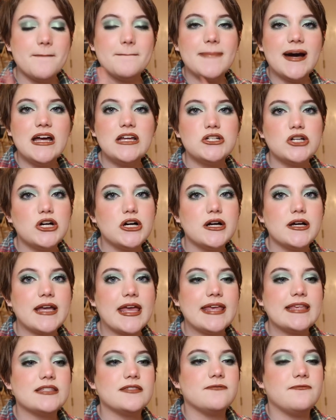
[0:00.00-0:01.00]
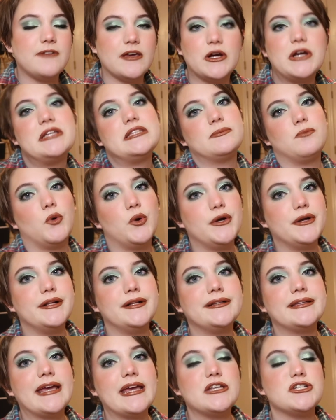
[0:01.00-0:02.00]
My dog is very
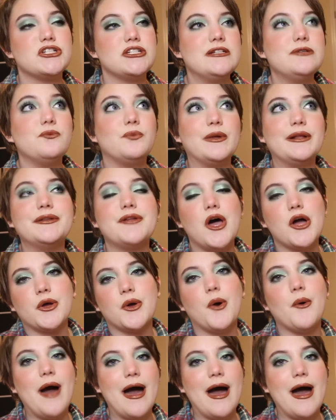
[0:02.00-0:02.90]
spoiled and she will not go